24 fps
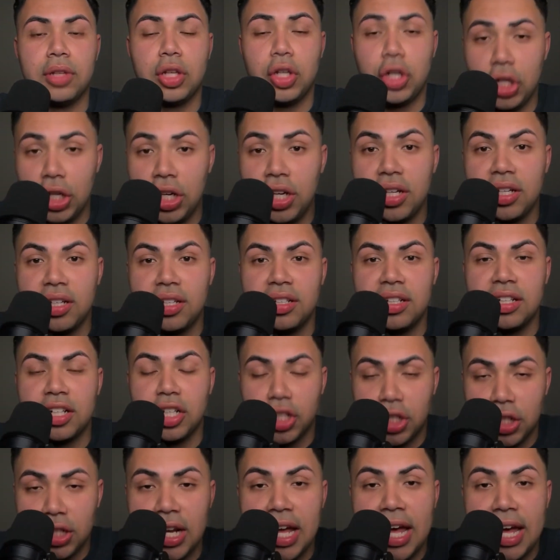good, in a
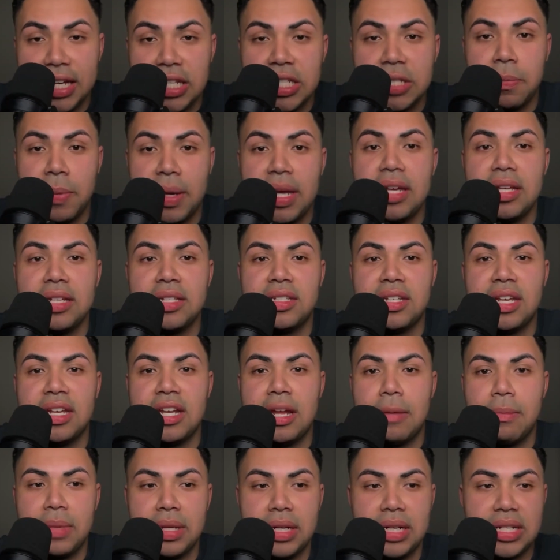good headspace, and
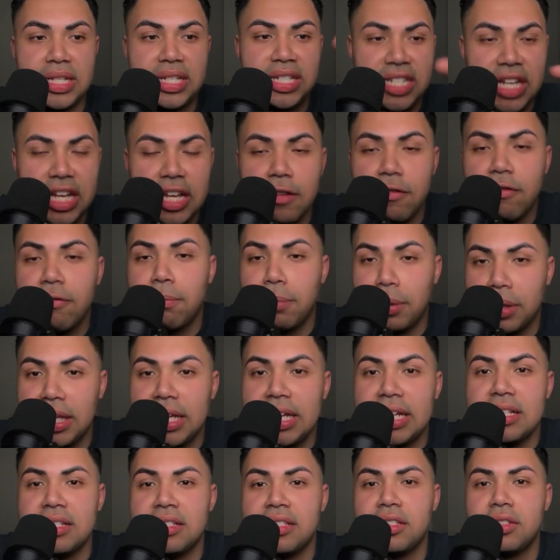I'm in a safe
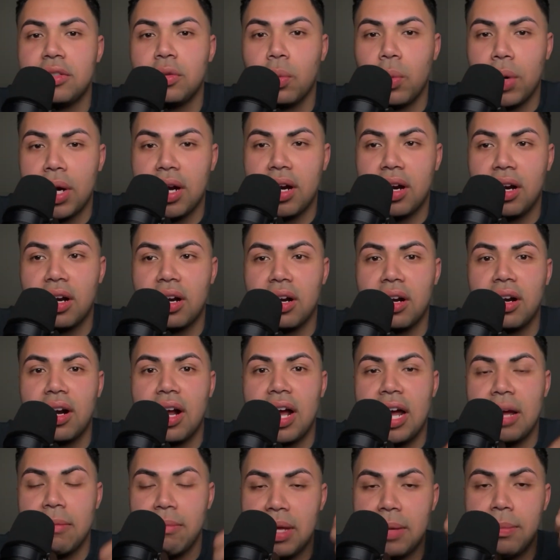place where
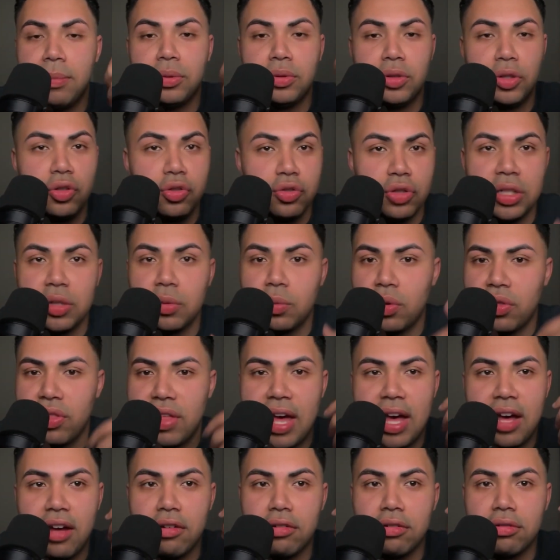I'm able to drink
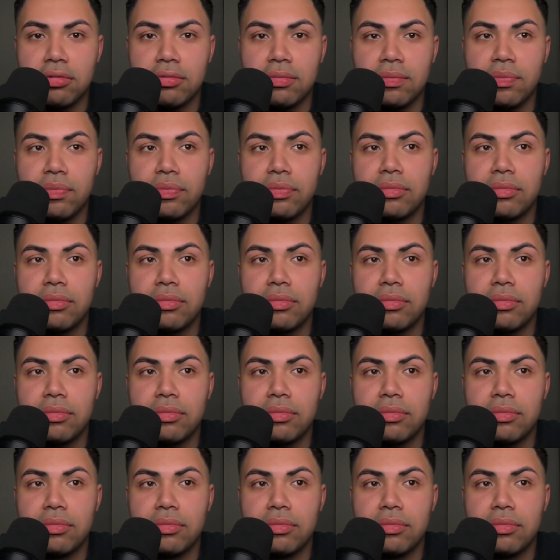without